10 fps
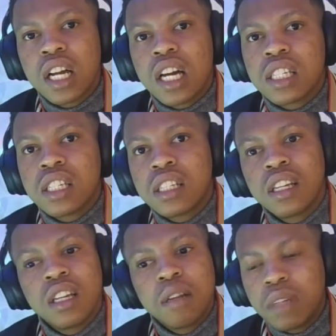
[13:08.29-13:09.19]
guys,
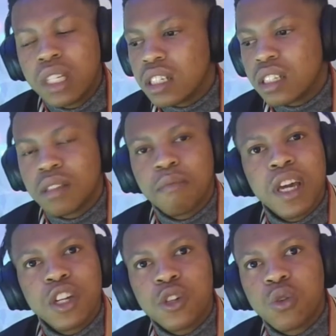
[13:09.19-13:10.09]
please
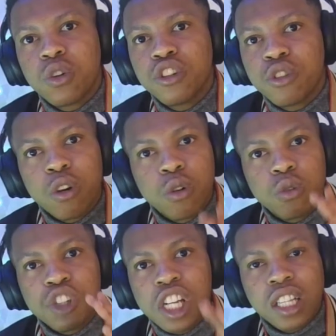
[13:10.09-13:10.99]
make sure you go
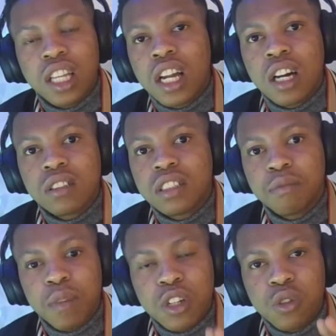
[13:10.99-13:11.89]
check that out.
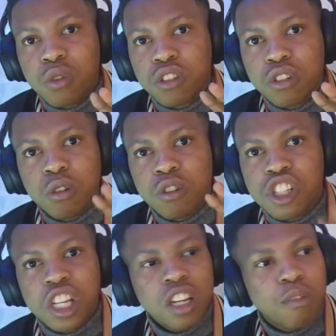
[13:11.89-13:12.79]
Make sure you go and
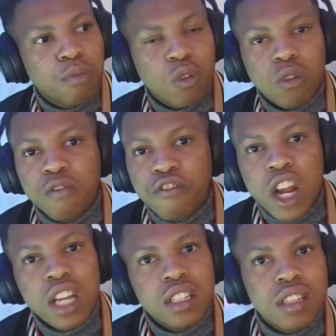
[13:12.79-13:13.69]
check your
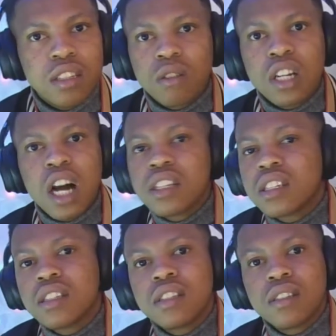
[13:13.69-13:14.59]
friends, your
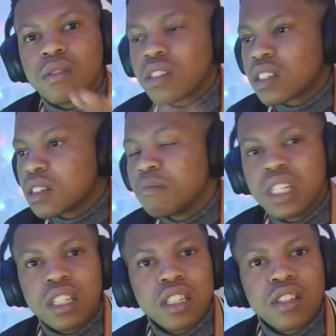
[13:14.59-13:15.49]
cousins, your
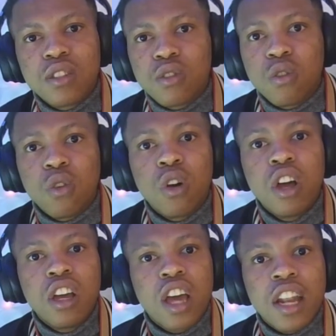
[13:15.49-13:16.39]
siblings,
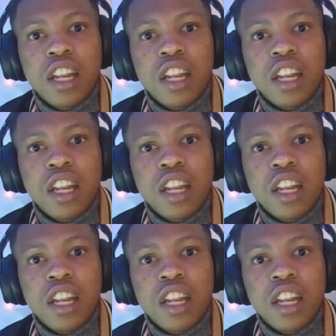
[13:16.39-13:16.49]
and even